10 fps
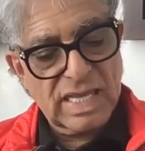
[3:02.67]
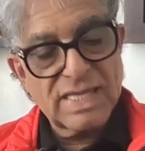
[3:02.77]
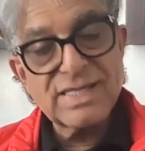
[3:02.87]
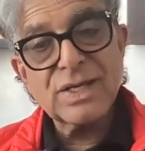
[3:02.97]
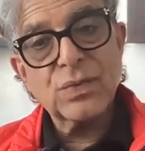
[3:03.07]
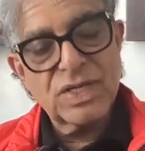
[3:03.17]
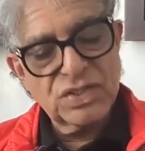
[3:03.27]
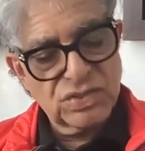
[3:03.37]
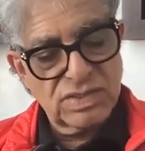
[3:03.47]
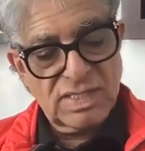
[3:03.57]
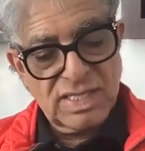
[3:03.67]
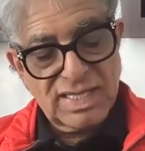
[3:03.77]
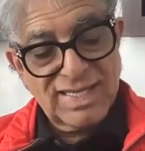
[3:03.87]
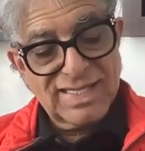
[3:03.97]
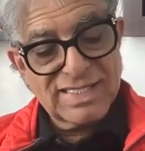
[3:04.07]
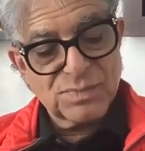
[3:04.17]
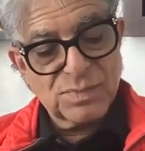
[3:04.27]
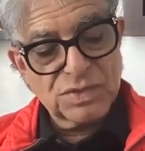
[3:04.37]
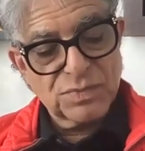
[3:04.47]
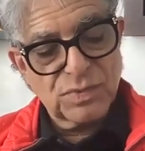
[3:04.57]
An equation is
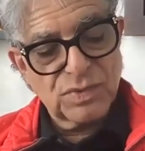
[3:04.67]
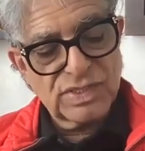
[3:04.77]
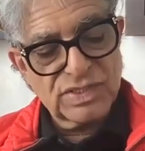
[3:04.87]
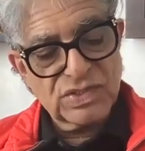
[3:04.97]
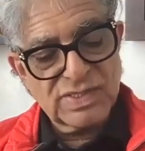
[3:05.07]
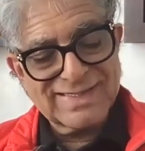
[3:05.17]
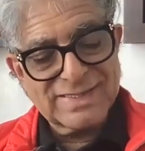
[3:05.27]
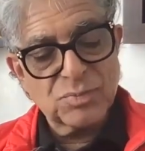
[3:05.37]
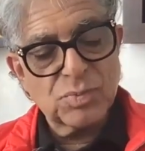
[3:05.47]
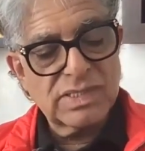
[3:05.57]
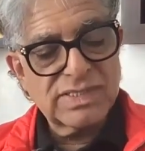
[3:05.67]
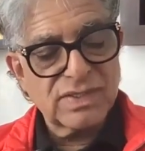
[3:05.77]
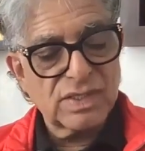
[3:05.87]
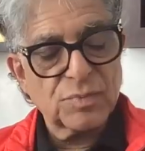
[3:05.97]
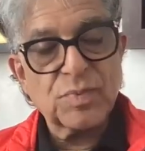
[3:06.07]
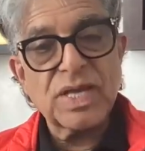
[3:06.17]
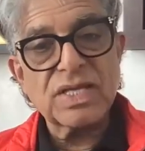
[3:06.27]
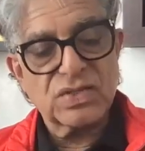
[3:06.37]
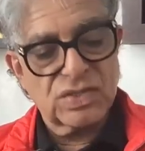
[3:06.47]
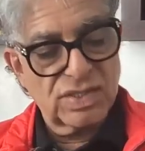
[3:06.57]
much more than just symbols on a
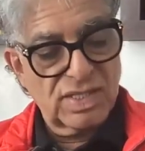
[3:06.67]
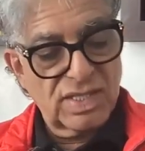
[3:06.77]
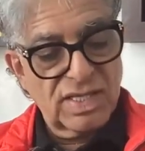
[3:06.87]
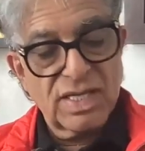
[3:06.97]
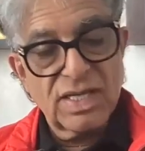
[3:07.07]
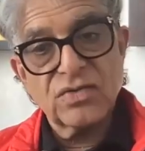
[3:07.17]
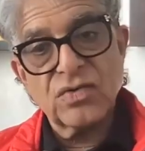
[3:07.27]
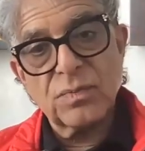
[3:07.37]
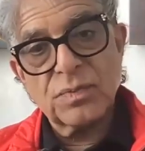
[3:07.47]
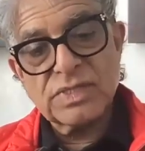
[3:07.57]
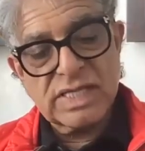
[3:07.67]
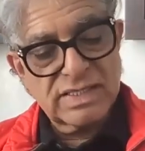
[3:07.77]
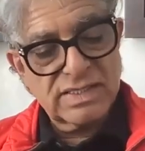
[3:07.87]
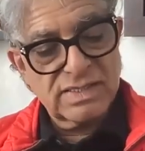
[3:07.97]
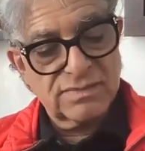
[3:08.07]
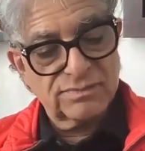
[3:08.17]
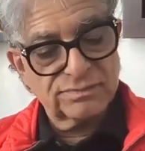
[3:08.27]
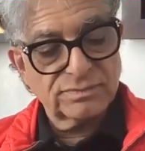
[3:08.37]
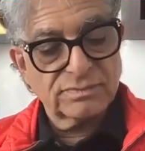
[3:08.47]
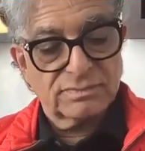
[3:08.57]
page, it represents
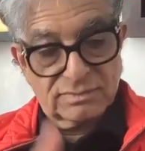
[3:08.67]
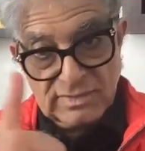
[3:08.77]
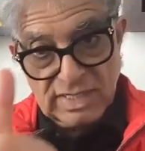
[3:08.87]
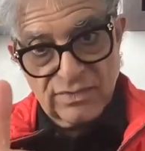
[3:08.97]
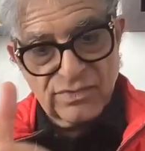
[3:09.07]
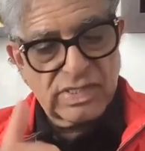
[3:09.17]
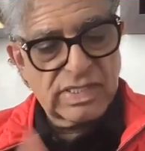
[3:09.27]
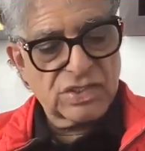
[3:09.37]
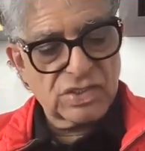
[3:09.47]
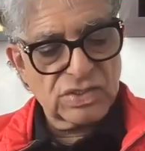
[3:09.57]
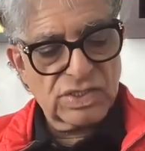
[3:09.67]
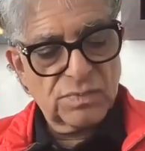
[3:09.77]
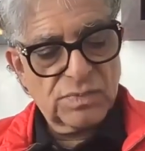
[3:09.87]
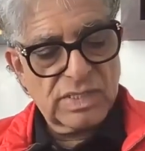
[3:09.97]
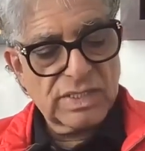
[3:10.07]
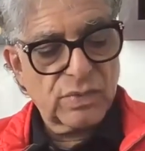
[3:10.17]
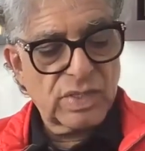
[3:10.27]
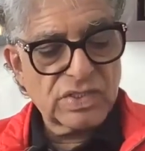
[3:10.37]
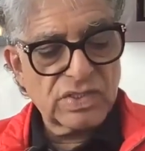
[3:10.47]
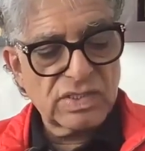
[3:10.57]
a relationship. An
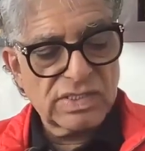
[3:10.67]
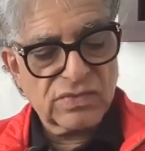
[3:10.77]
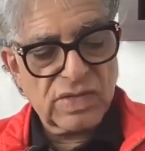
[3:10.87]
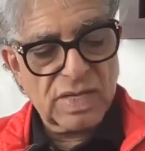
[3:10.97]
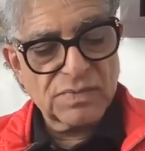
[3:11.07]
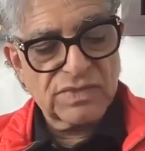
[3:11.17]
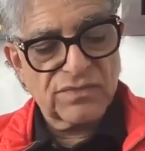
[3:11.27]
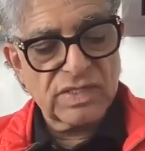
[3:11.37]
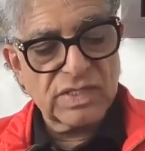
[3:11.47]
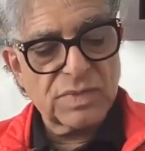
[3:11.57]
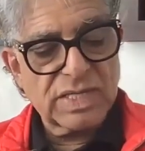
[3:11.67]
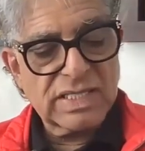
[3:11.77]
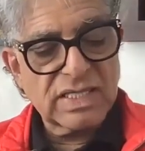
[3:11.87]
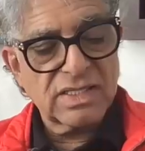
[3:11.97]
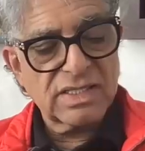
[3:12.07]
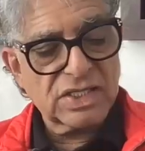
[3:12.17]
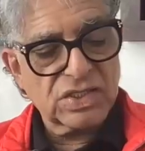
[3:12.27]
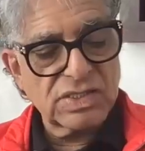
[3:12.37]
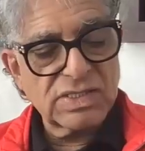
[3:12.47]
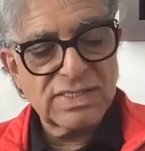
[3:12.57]
equation describes the fundamental
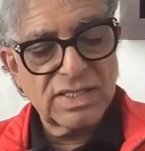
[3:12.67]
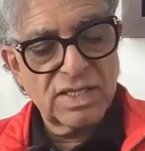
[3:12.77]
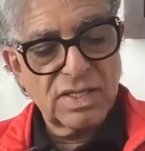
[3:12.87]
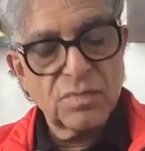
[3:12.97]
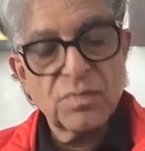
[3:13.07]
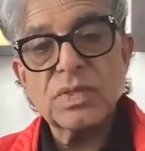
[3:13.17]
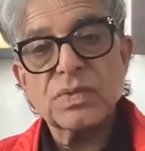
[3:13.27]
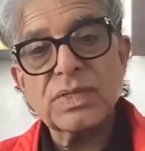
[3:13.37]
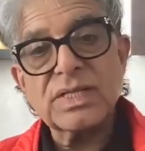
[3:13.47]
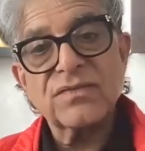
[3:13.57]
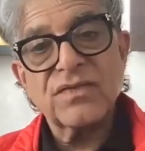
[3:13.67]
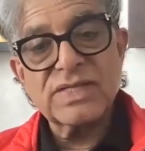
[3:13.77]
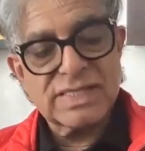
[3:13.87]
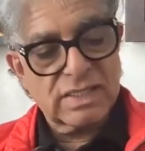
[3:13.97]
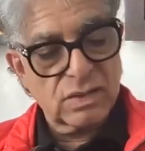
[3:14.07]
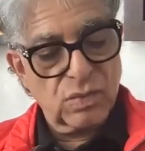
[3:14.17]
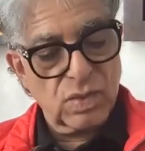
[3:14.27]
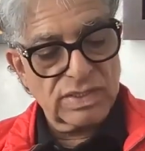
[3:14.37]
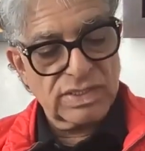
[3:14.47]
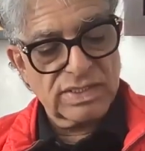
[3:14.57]
connections between physical
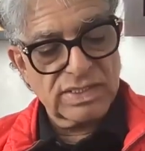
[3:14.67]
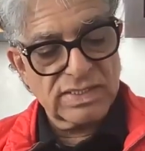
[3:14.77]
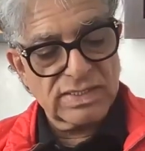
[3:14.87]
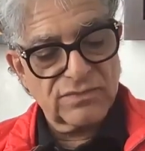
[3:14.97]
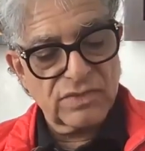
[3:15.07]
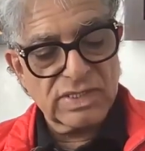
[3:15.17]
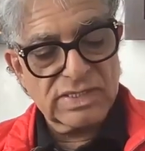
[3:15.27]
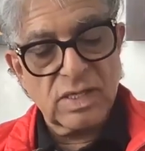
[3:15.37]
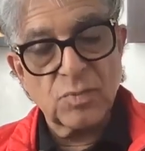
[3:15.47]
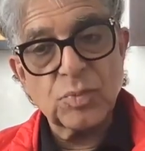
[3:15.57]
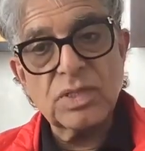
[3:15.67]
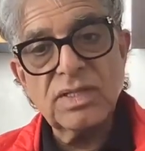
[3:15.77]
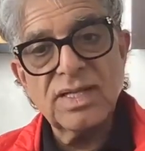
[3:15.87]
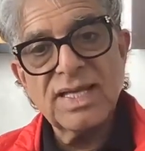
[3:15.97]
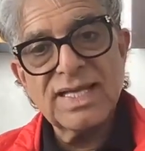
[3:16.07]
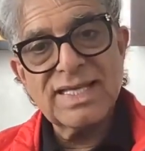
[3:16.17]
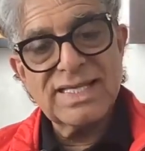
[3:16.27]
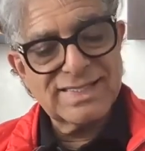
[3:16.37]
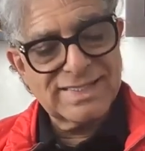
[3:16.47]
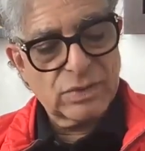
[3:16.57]
quantities. For example,
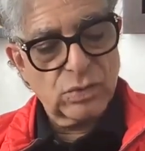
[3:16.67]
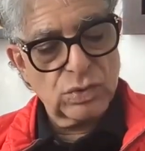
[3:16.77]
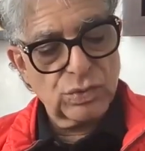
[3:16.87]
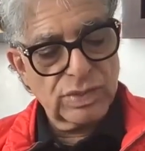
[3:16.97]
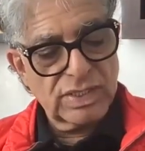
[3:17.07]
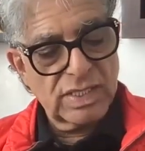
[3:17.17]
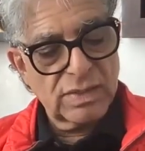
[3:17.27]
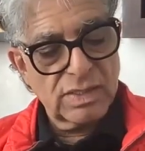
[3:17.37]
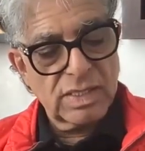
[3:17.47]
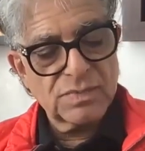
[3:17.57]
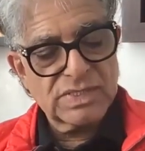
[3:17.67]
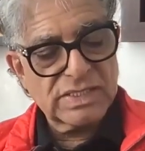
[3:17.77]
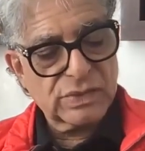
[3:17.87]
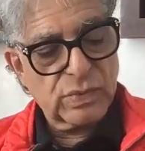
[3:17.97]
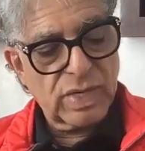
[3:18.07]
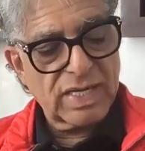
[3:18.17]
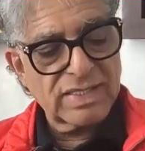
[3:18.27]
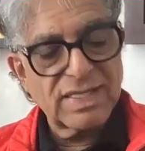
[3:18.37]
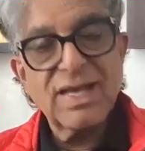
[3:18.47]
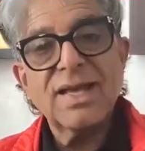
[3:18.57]
E is equal to mc
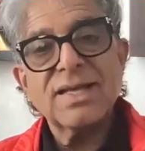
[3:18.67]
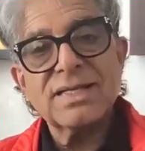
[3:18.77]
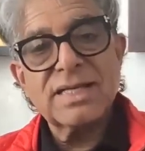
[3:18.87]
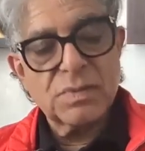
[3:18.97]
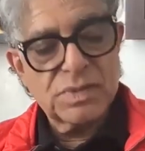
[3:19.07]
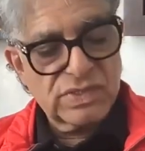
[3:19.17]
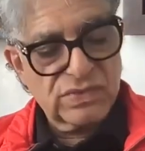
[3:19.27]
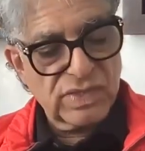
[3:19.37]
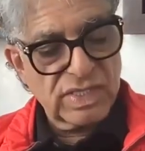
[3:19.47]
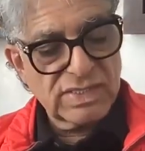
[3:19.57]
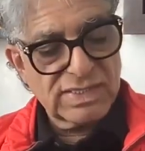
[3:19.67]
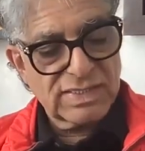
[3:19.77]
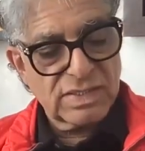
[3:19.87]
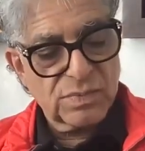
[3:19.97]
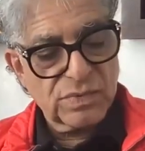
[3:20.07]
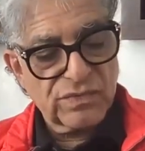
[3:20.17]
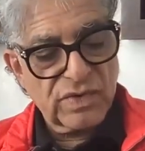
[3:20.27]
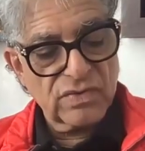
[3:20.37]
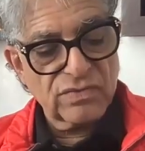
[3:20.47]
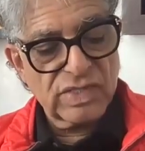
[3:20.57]
squared demonstrates the
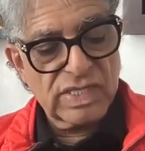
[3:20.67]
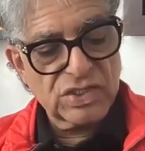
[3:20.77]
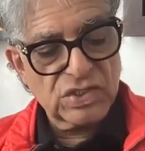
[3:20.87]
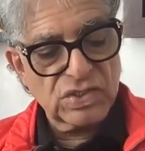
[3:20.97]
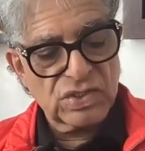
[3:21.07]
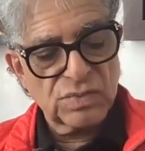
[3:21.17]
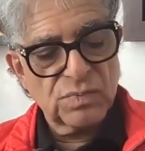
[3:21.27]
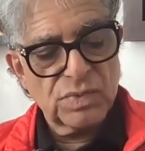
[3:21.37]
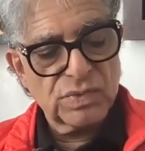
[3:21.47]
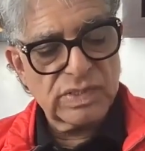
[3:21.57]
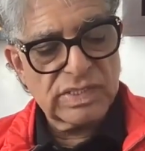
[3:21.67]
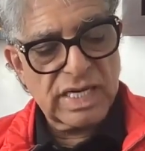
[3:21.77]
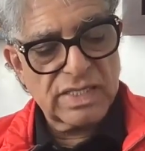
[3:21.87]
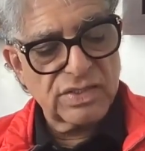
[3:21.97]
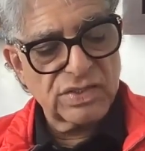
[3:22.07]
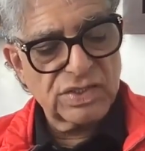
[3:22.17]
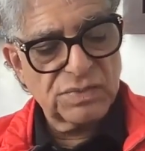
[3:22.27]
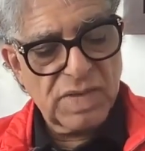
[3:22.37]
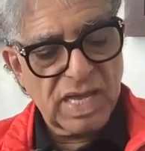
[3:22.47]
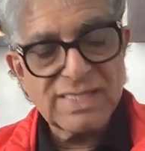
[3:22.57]
profound relationship between
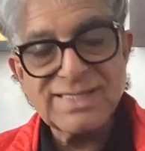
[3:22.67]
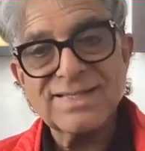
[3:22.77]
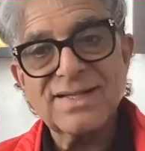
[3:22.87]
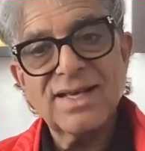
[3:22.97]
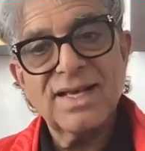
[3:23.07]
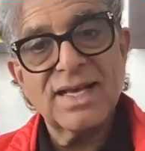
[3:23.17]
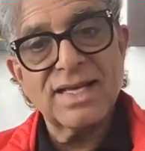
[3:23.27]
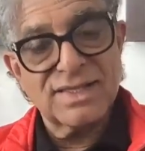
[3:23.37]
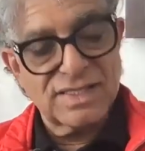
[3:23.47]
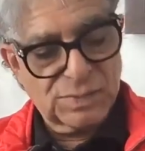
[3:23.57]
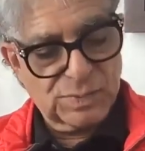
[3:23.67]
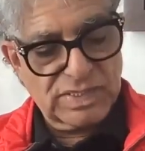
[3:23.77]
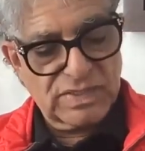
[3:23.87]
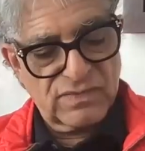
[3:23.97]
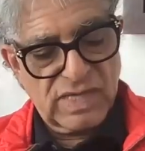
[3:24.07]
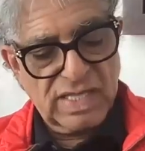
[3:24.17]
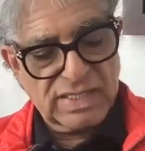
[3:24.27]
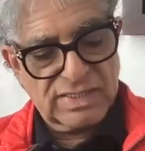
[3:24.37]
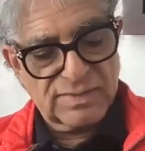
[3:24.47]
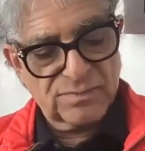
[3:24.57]
energy, mass, and the speed of
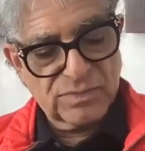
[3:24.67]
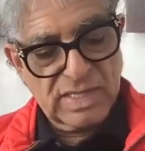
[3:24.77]
light.